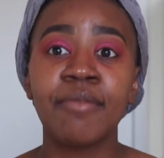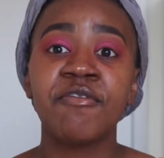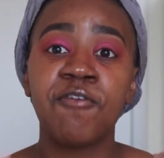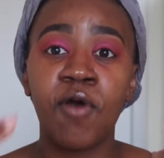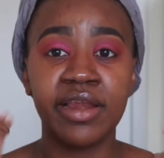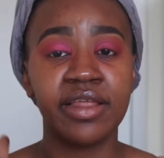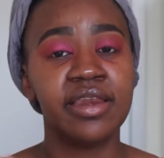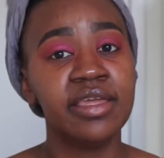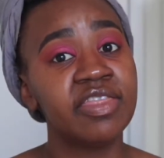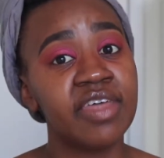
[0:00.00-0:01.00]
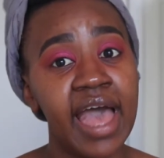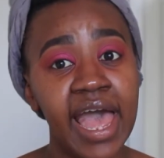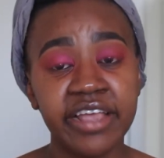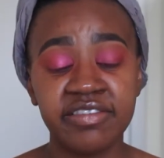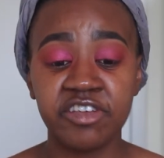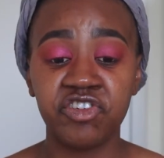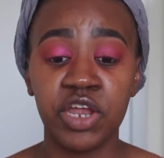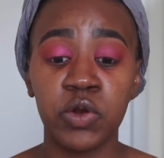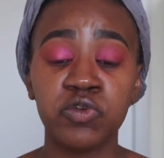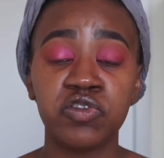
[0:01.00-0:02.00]
for underneath the eyes that you
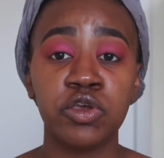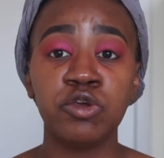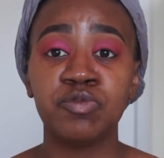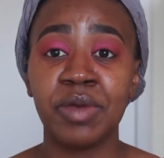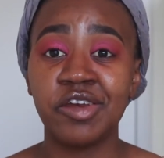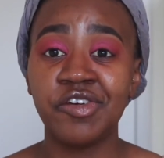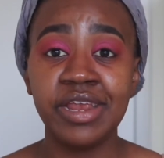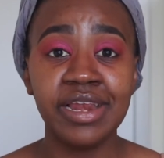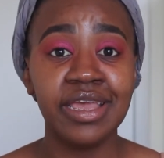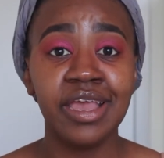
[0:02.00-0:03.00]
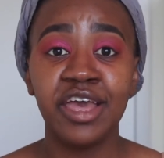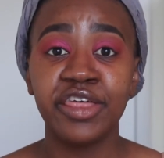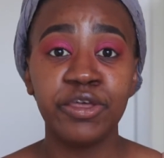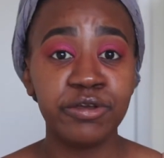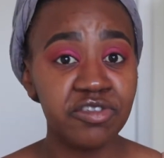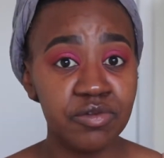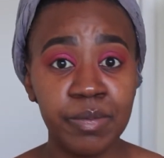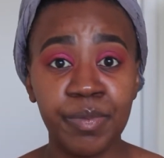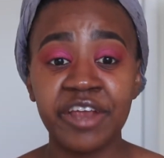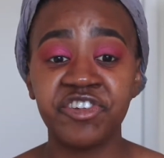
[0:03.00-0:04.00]
can also use, but really those three
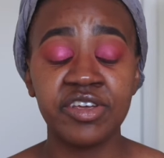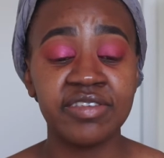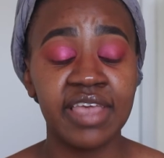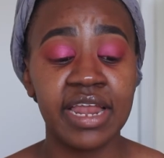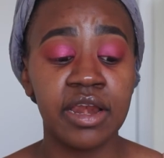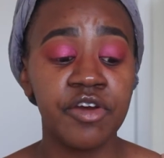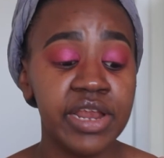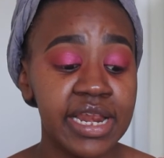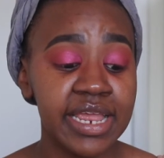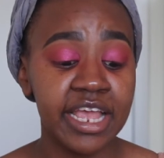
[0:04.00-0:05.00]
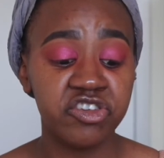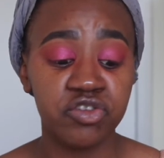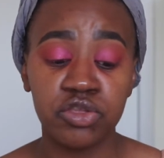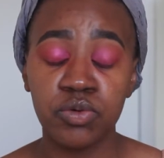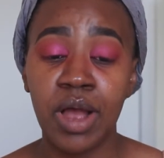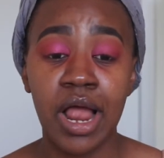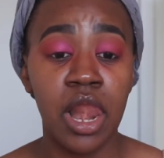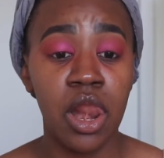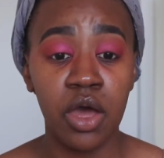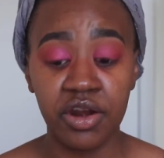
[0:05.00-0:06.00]
brushes can really get you through a
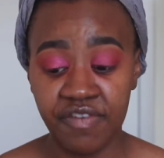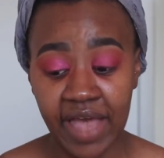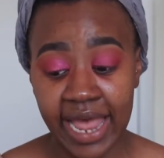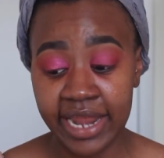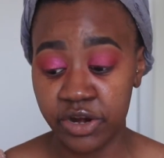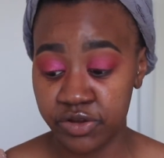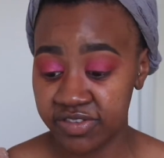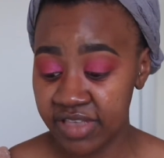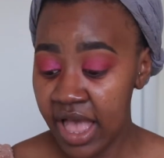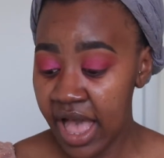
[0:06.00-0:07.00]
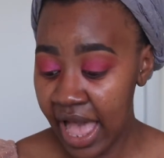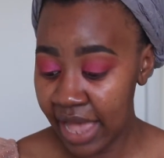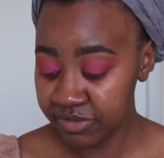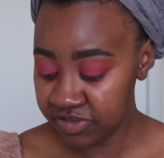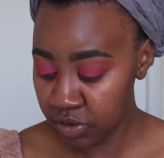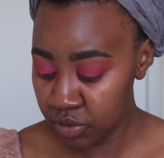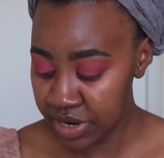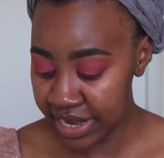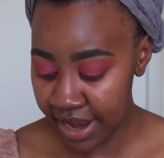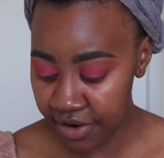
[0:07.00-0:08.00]
lot of eye looks. So
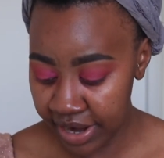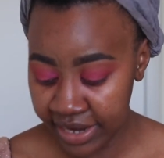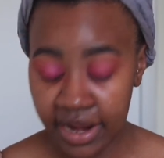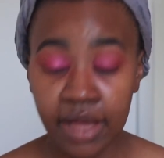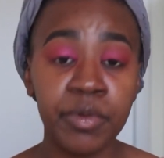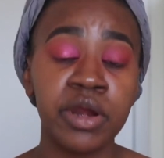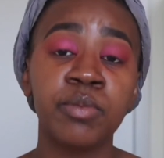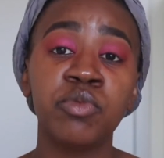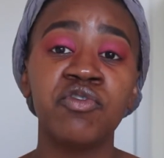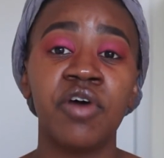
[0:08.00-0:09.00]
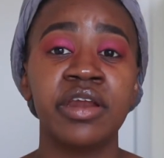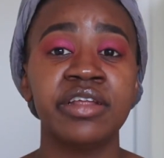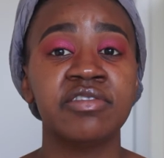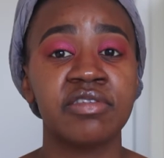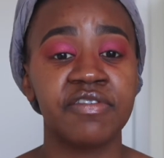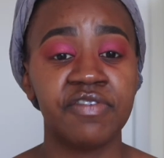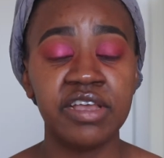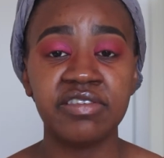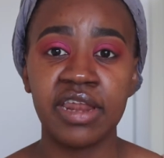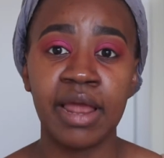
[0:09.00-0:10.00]
right now I'm going to move on into the
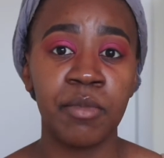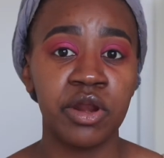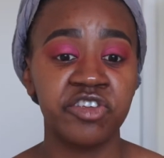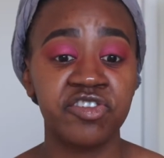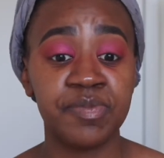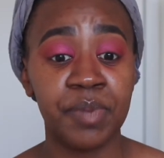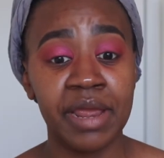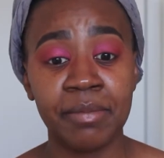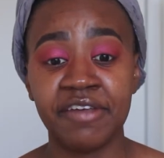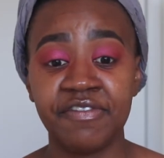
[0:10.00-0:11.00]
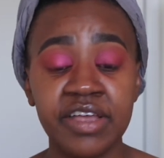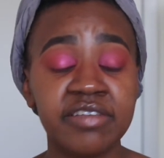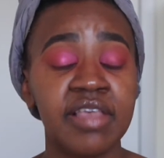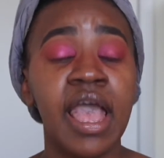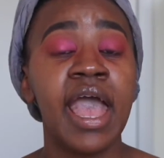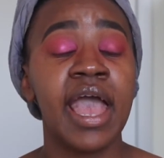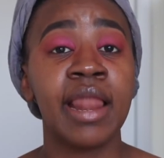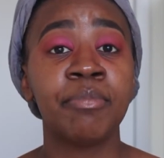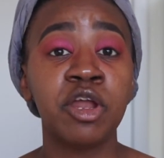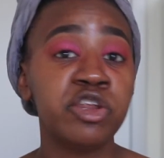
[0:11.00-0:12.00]
face, and I'm going to just prime my face, and
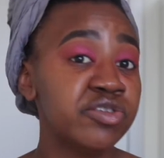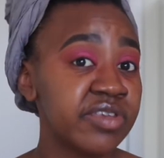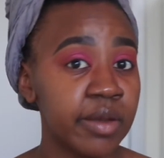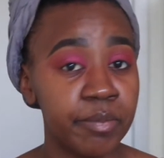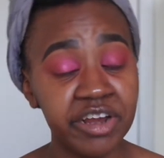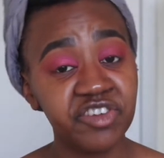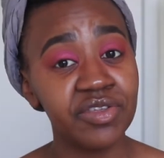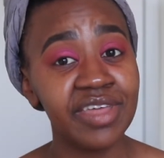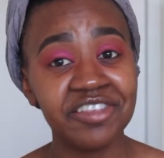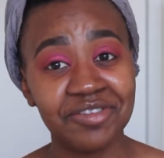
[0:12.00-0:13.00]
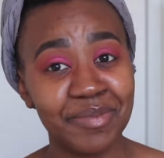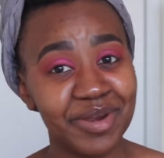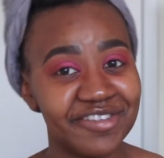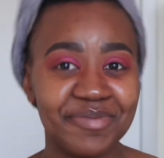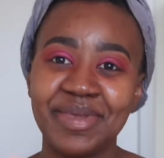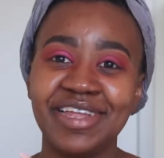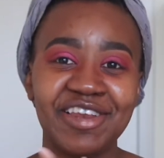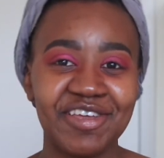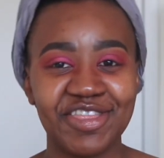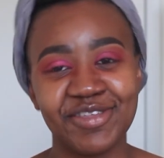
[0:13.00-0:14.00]
I'm not using a brush for that, so I'm going to
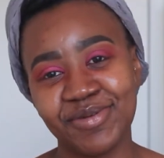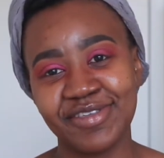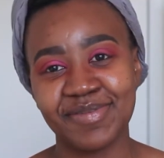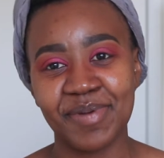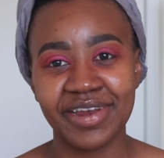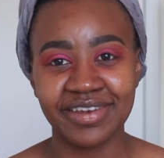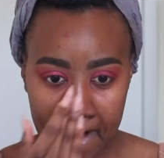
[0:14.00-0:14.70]
speed through this part.